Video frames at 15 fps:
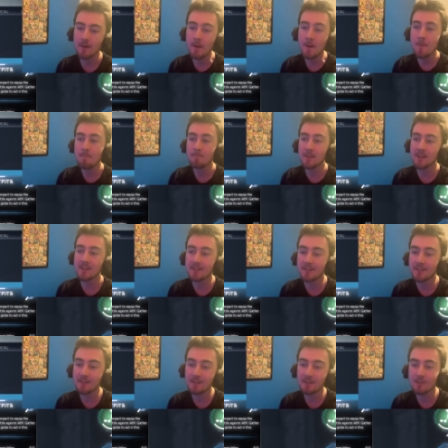they
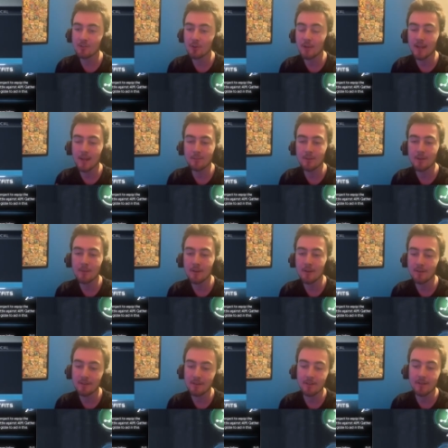did show Captain
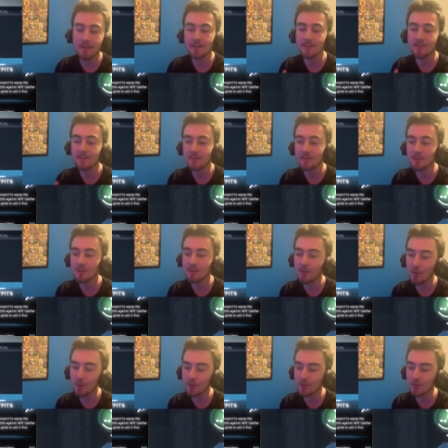America, and, you know,
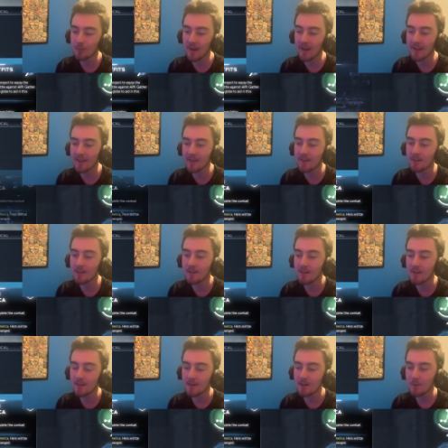also right here
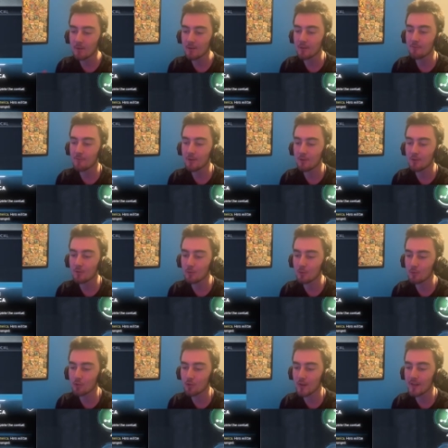with the virtual
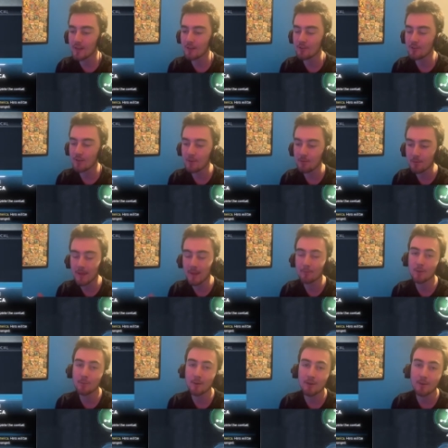training stuff, Captain
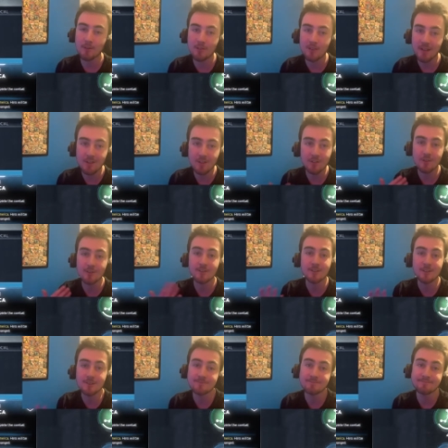America's there, so, you
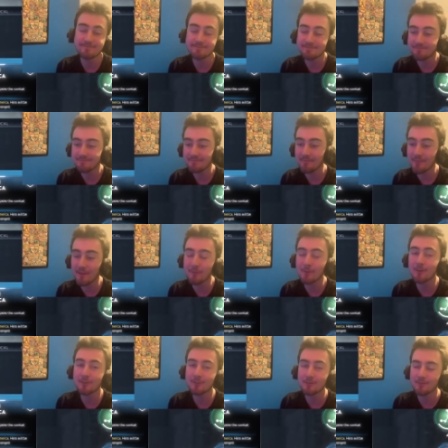know, of
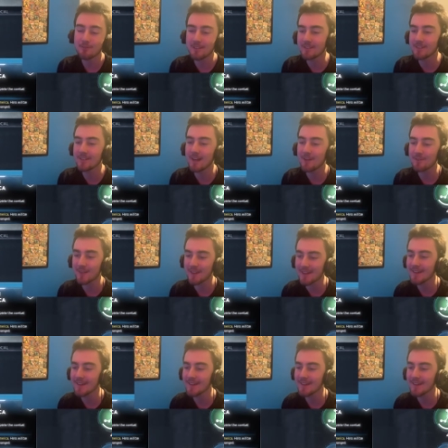course, he's alive.